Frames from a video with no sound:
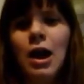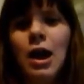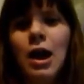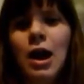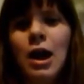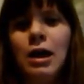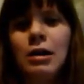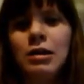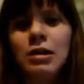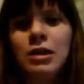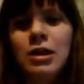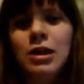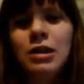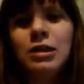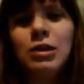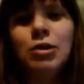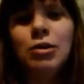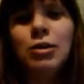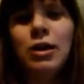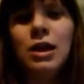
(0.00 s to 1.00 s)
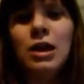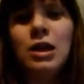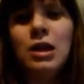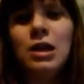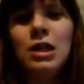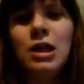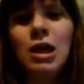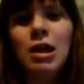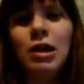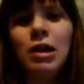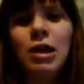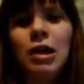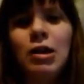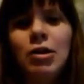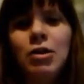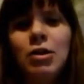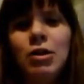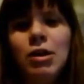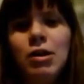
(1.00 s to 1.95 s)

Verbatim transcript: I think there is a Kindle